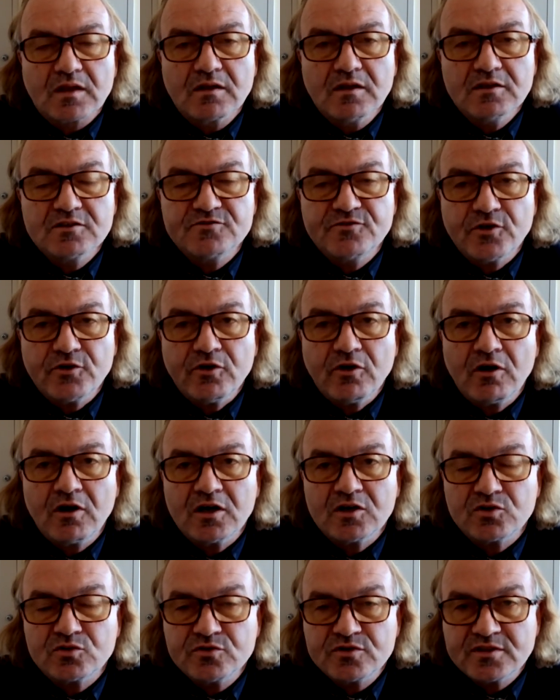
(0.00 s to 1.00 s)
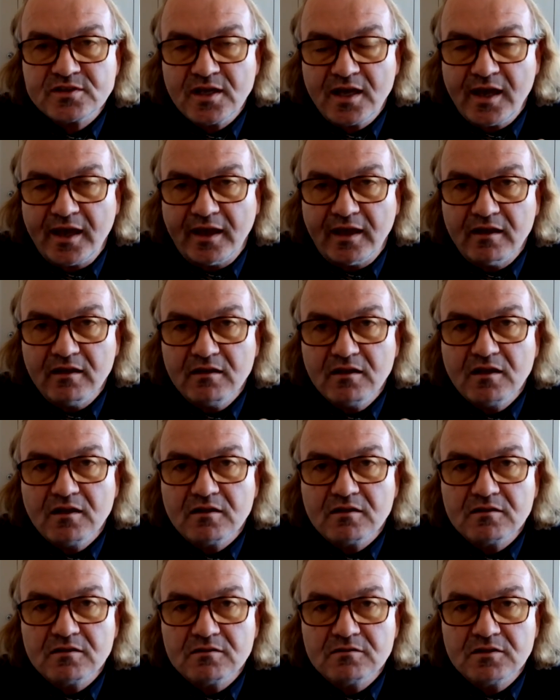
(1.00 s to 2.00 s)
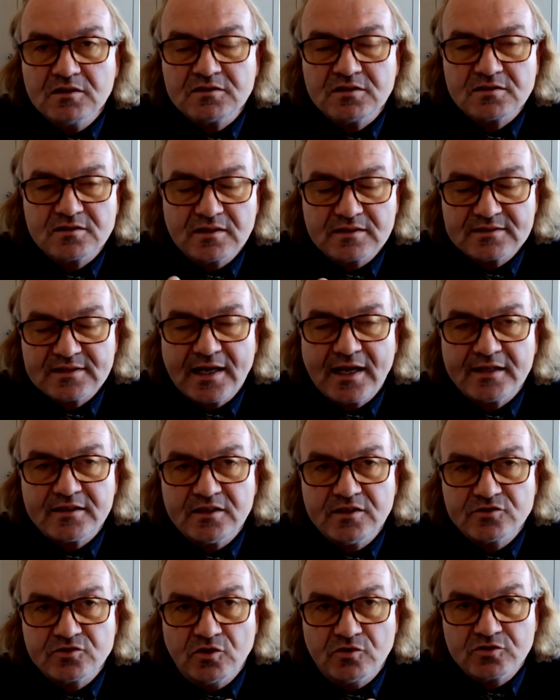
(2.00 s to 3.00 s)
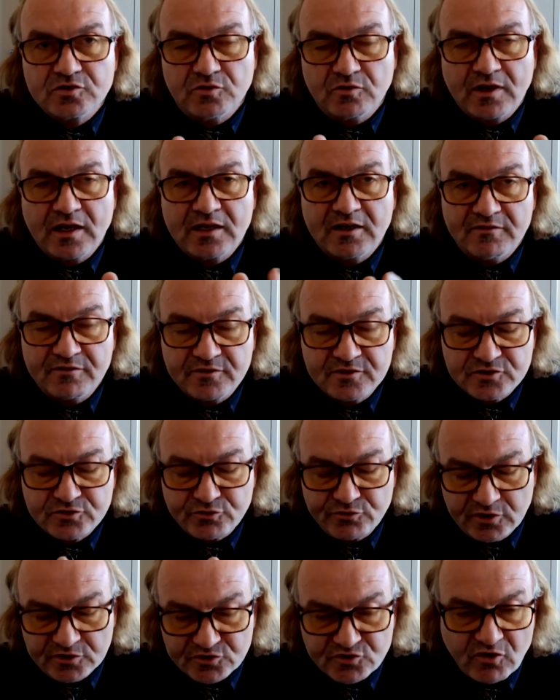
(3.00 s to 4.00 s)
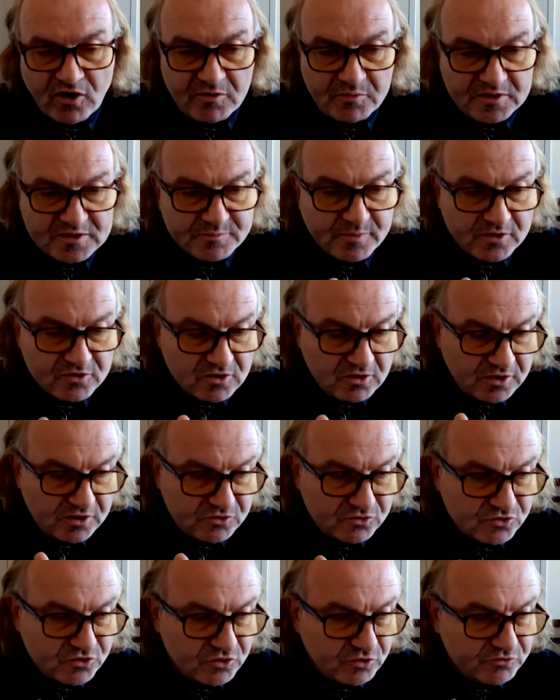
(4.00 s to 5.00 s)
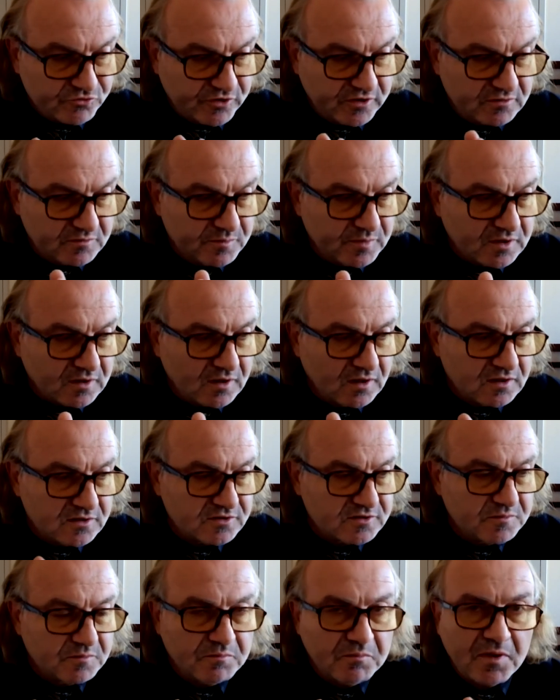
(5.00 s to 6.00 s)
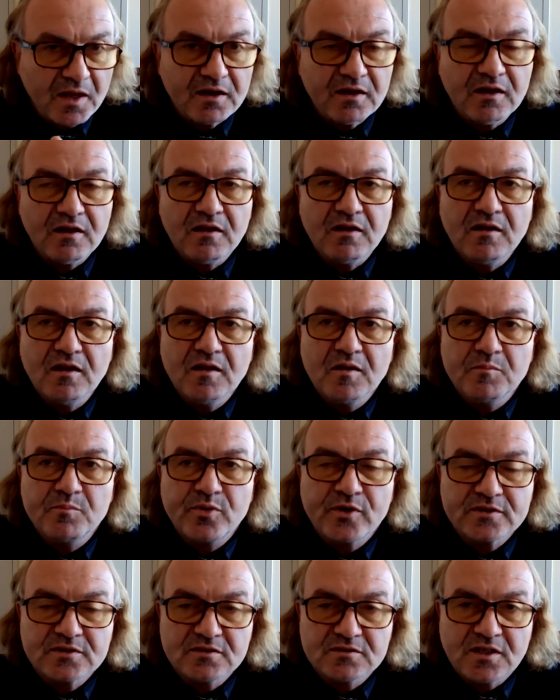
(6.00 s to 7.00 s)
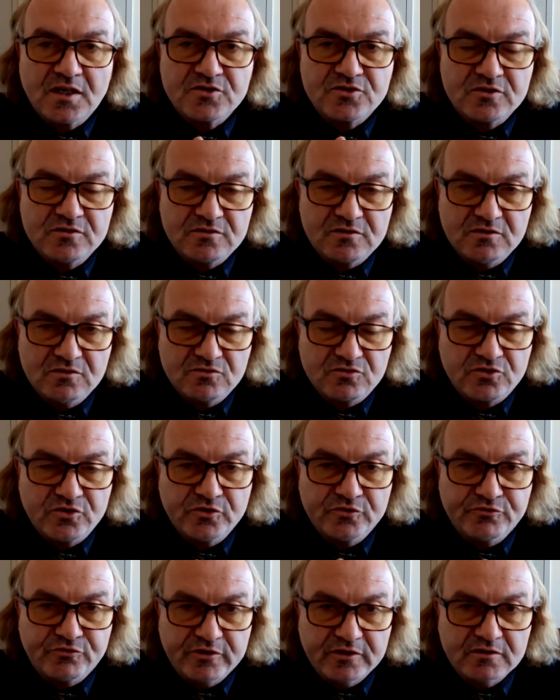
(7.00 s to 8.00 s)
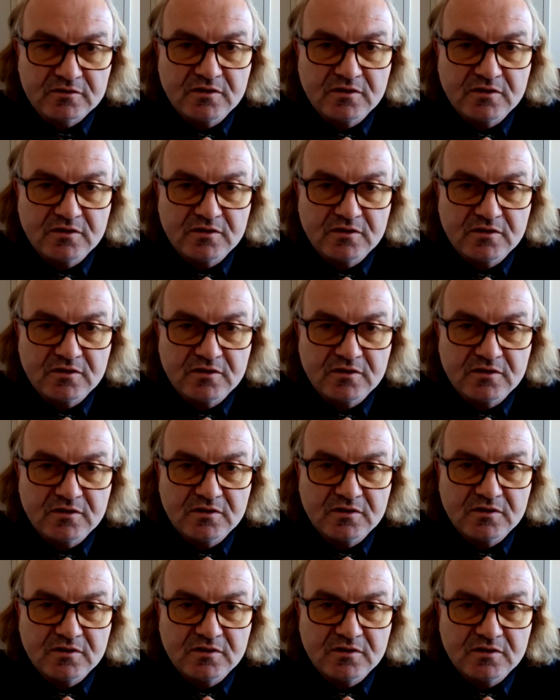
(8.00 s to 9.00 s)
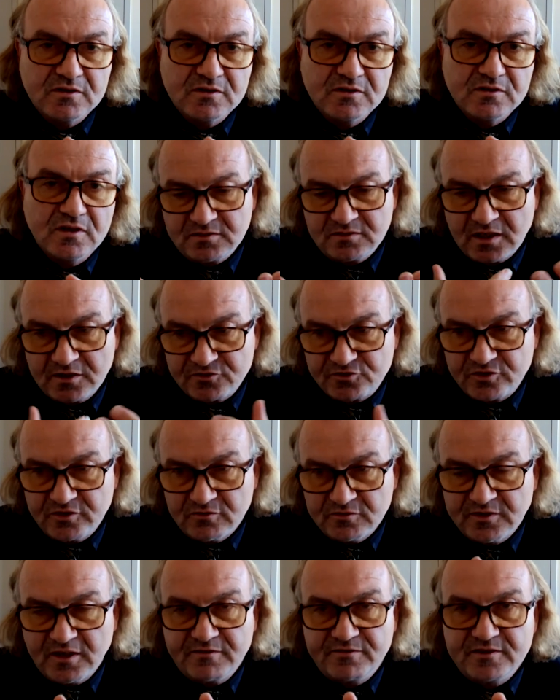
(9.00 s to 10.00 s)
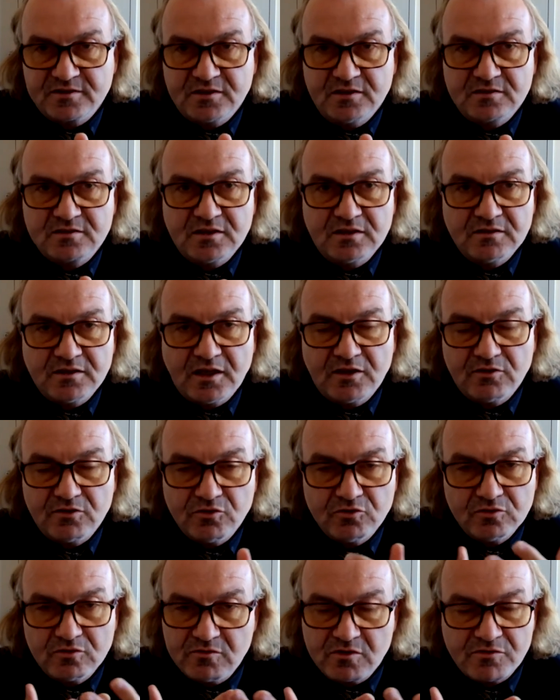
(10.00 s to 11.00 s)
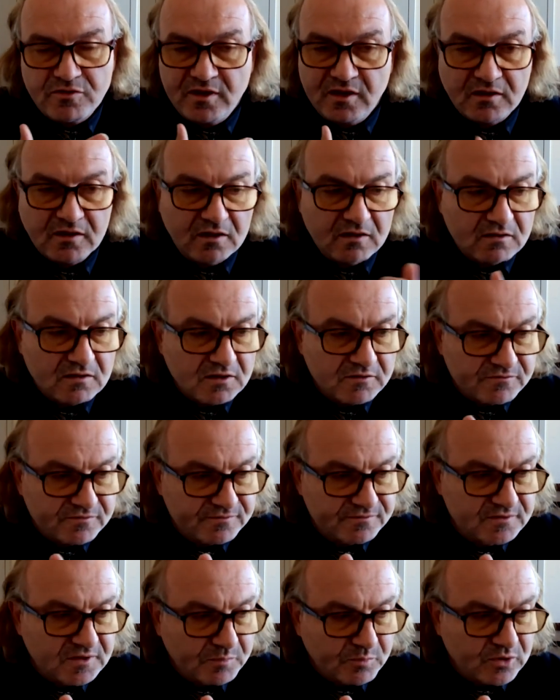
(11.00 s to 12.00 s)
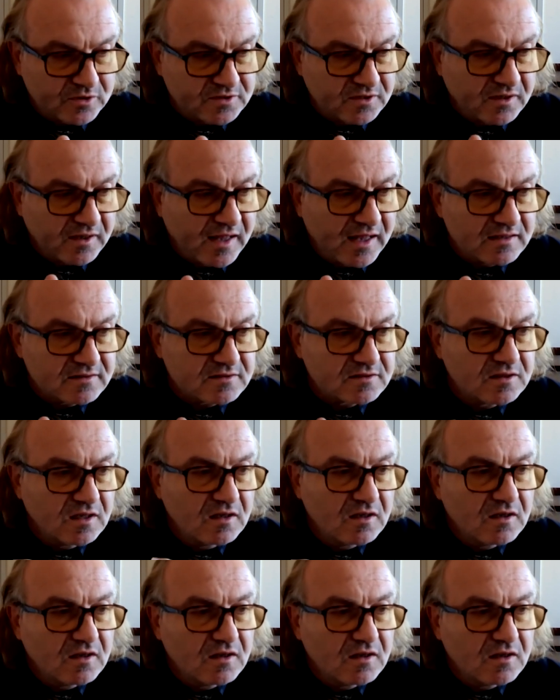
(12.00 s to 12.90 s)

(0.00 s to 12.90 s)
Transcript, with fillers: it's very hard to say this is anxiety is also kind of history of trauma, especially in children, because many presentations in children can come as attentional deficits. And then you, you're thinking if the person has